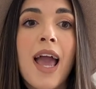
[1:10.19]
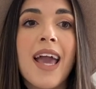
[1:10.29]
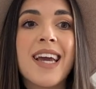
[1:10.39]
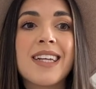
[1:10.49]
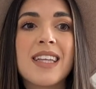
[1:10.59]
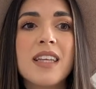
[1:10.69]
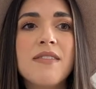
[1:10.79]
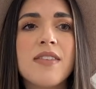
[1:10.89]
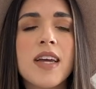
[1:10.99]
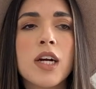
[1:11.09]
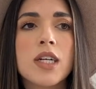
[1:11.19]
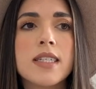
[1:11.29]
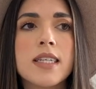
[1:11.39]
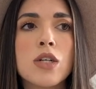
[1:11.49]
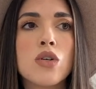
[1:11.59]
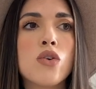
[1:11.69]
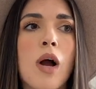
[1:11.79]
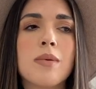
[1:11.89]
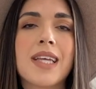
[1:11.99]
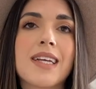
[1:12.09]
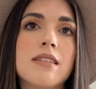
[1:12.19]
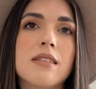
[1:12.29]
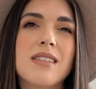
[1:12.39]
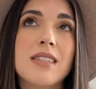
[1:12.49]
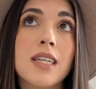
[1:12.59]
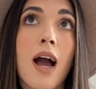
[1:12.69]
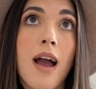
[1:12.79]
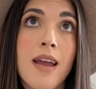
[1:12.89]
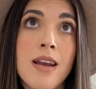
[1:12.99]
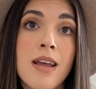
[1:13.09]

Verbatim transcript: And I lived there until I was like nine.